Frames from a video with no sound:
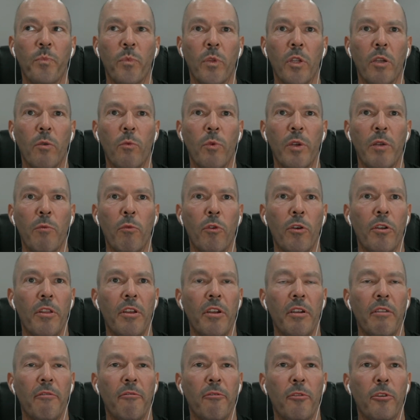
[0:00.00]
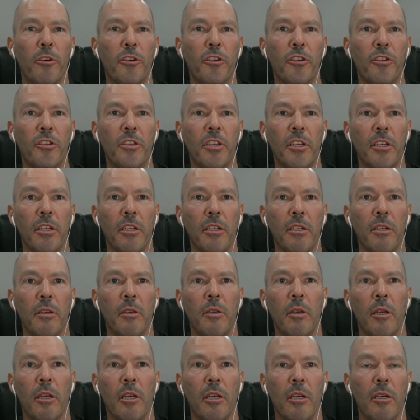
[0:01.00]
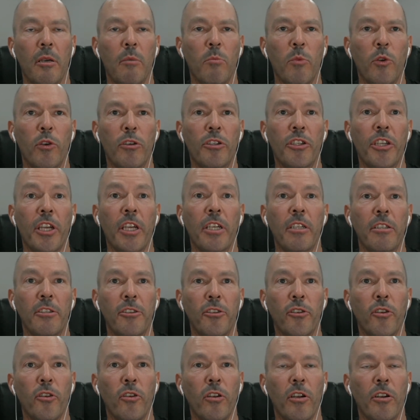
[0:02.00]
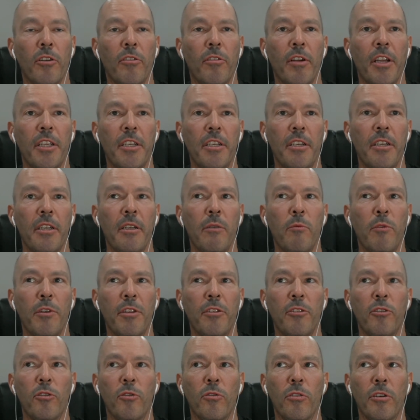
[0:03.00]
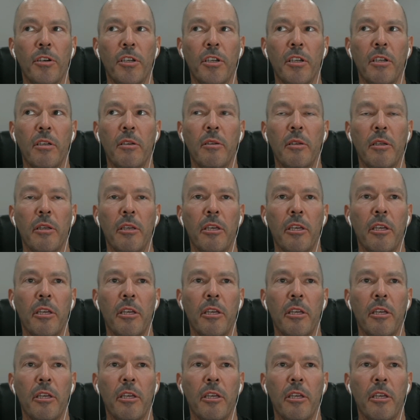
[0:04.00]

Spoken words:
We were the first motorcycle school accredited with Dorna,